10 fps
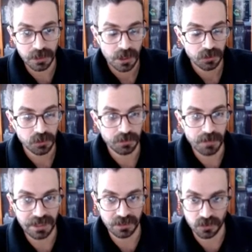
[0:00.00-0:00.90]
You can
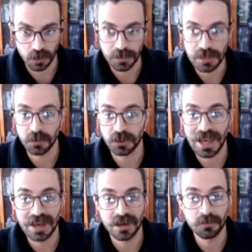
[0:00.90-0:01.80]
make it so people
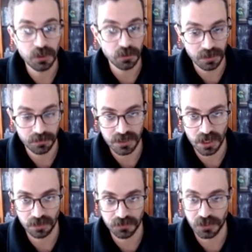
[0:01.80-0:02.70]
can unmute
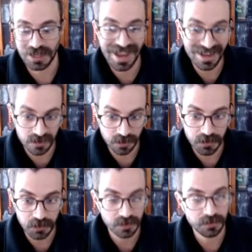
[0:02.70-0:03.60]
themselves or can't
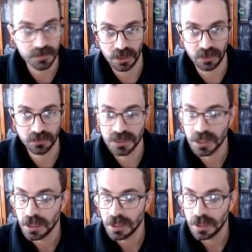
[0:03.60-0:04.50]
unmute themselves.
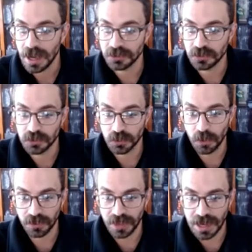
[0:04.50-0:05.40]
And you do
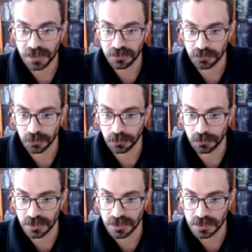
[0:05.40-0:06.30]
all that through
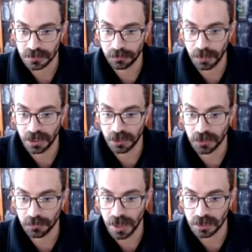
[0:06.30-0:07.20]
this button on
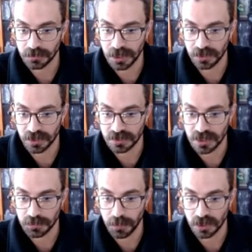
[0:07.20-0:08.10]
the bottom here that
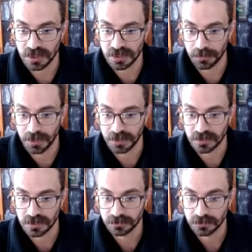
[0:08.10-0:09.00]
says
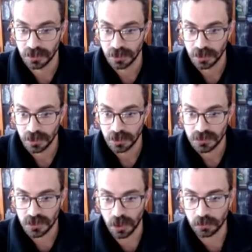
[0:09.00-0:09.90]
participants.
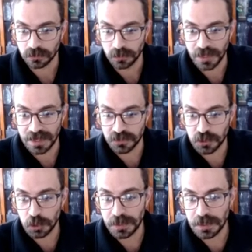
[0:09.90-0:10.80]
So we have
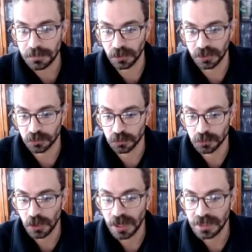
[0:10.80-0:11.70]
2 people in the
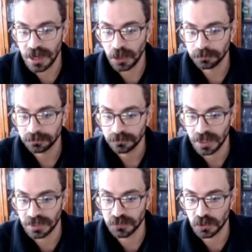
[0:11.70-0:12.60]
room right now.
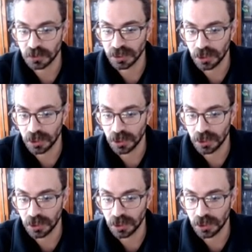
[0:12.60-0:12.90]
And if you click on